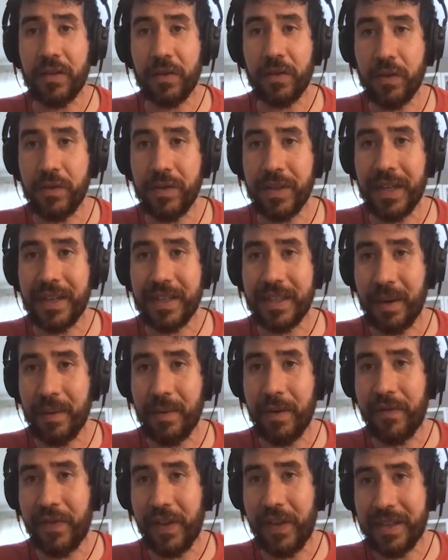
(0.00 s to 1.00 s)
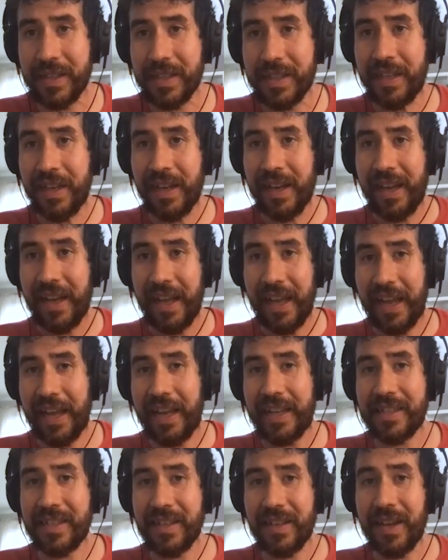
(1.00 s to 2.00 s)
losing some of this
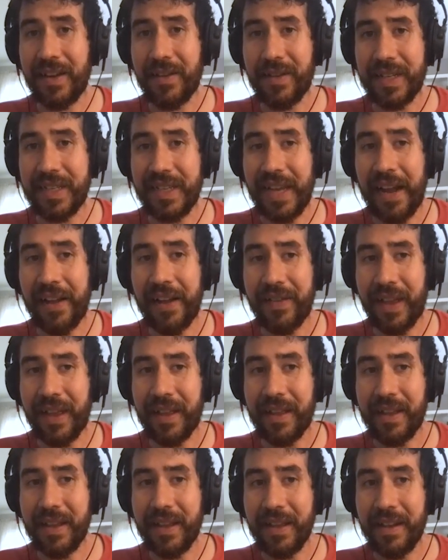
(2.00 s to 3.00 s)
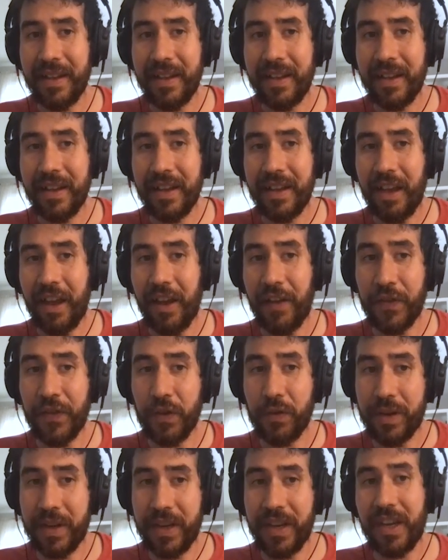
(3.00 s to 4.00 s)
ancillary talent, if
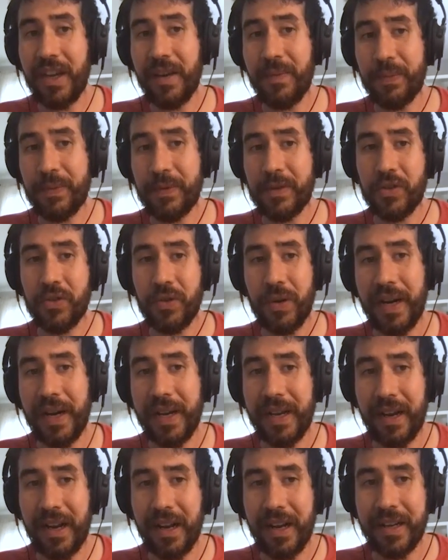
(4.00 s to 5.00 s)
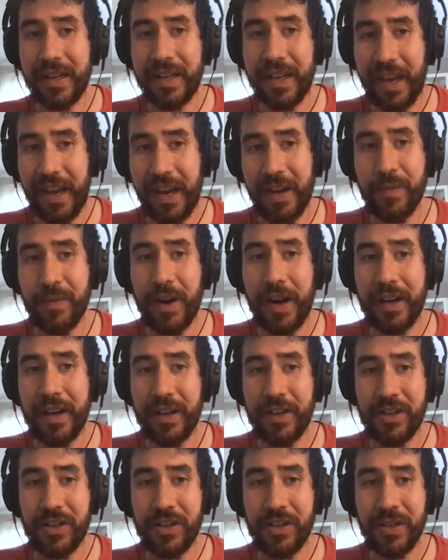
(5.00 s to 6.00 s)
you keep Trae Young, Cam
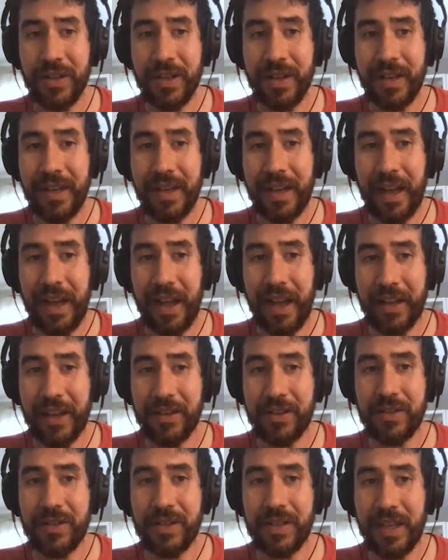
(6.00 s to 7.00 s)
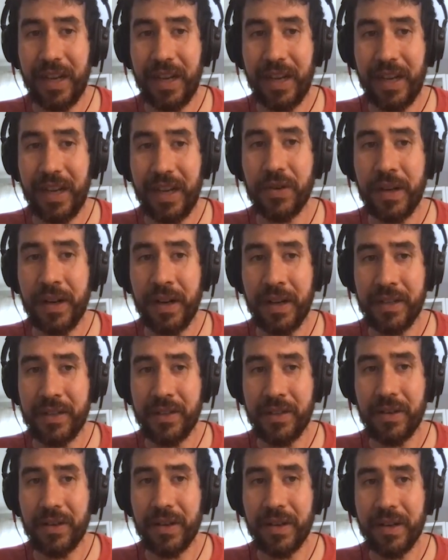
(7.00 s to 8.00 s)
Reddish, and DeAndre
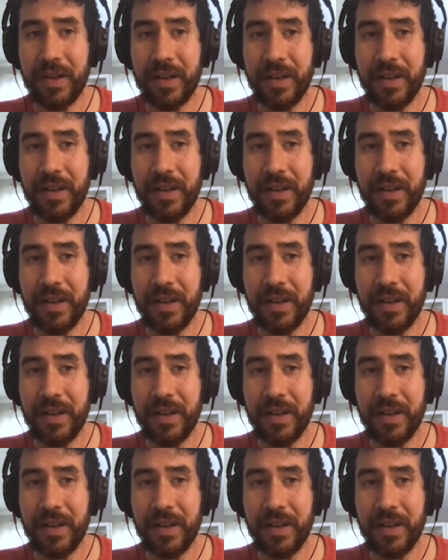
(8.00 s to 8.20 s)
Hunter